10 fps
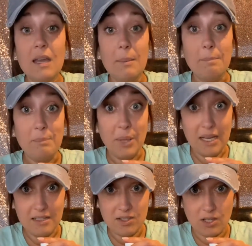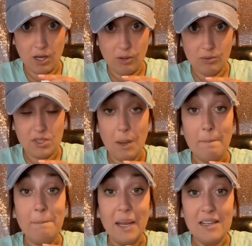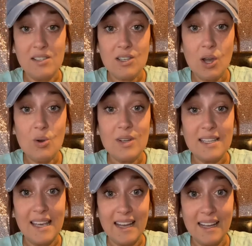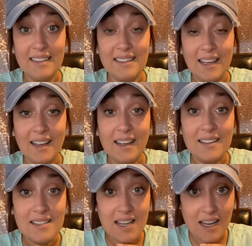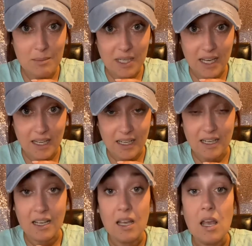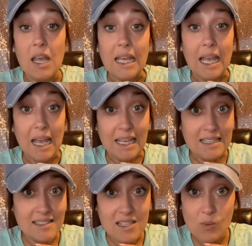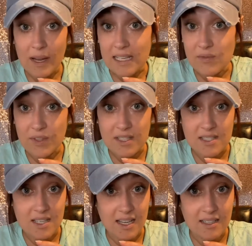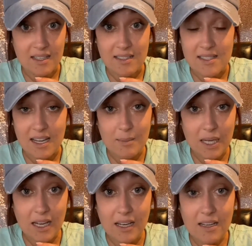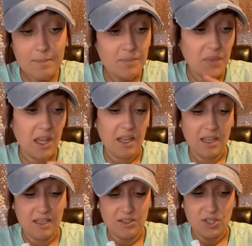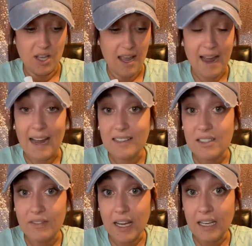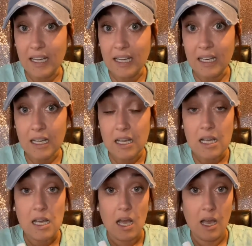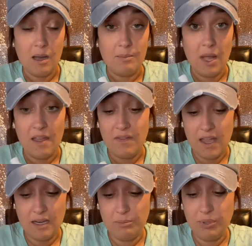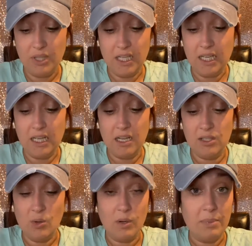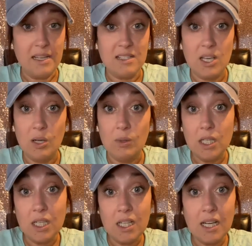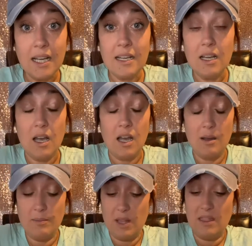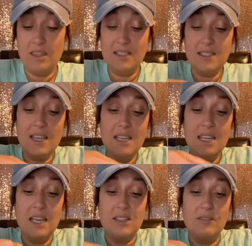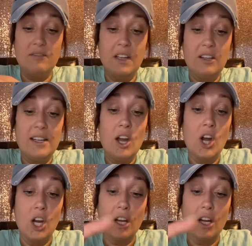Base coat. Base coat can get contaminated. Easy ways for this to get contaminated is activating and then putting your base coat on. This can get very hard.